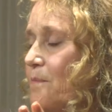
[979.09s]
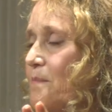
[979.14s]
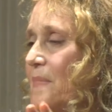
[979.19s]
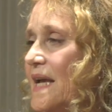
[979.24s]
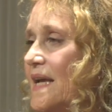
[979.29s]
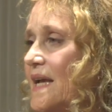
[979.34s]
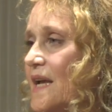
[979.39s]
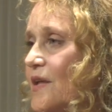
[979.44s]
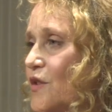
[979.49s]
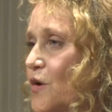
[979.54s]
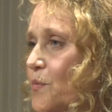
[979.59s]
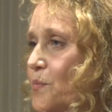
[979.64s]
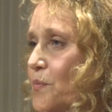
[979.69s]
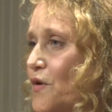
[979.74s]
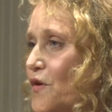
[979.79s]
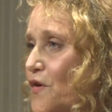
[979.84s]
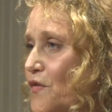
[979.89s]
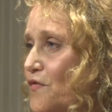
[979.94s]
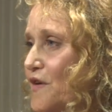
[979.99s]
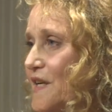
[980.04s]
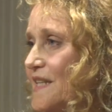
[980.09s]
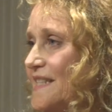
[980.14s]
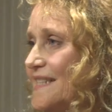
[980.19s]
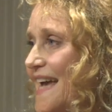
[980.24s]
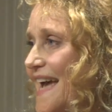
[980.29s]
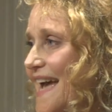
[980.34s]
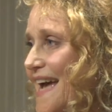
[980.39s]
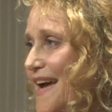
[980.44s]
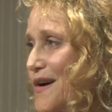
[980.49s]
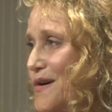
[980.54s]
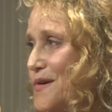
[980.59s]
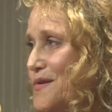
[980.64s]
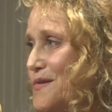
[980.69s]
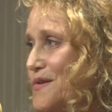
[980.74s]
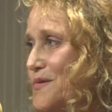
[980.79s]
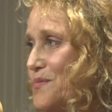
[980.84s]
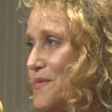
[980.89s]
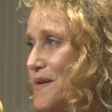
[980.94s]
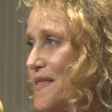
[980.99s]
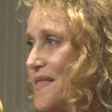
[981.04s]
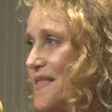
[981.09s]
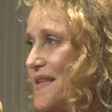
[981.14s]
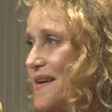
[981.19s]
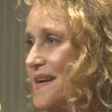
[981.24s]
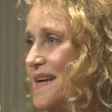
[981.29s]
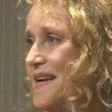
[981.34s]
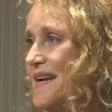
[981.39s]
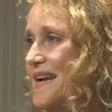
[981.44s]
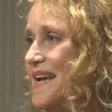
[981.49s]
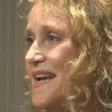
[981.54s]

making the perfect house with the,